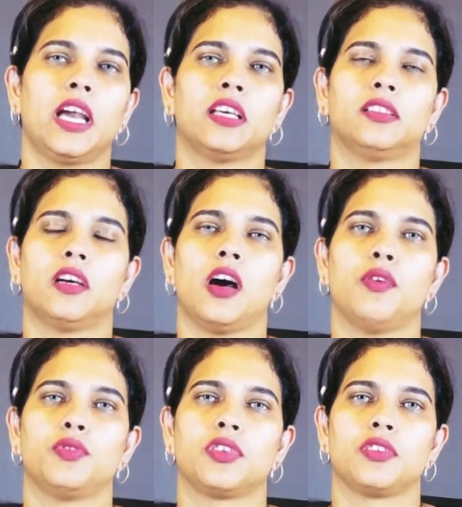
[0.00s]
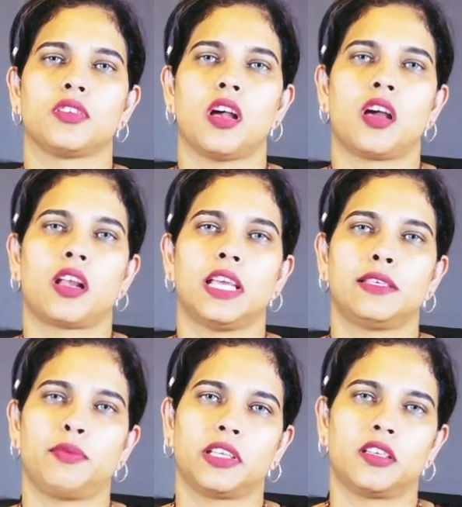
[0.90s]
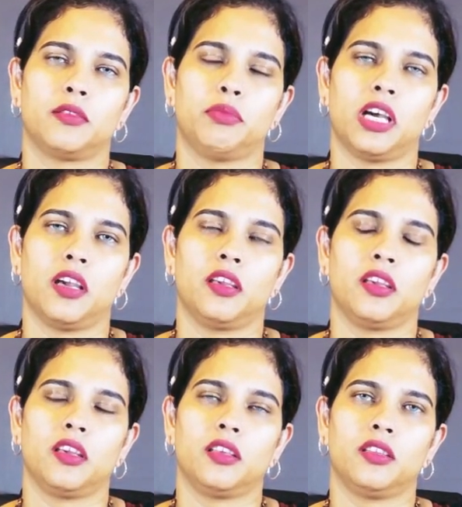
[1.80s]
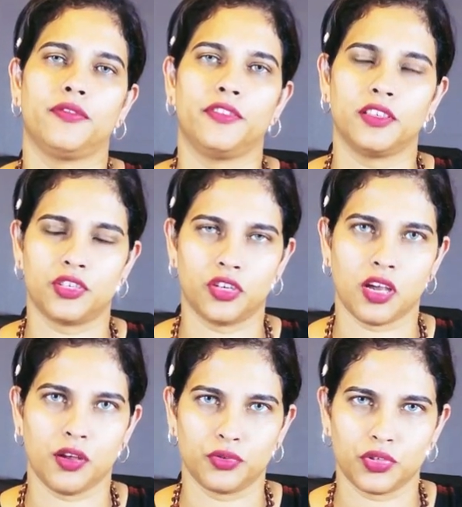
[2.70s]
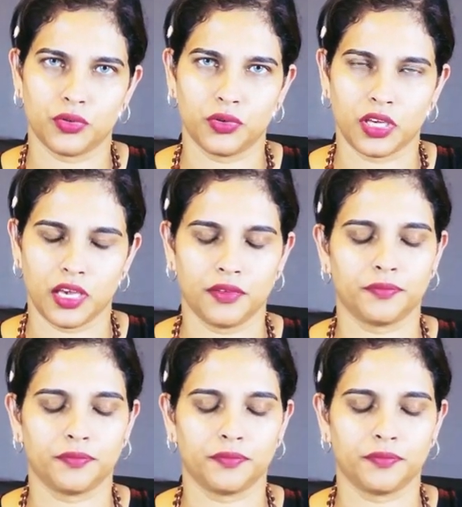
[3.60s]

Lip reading: other houses are aspected by the first house. Okay,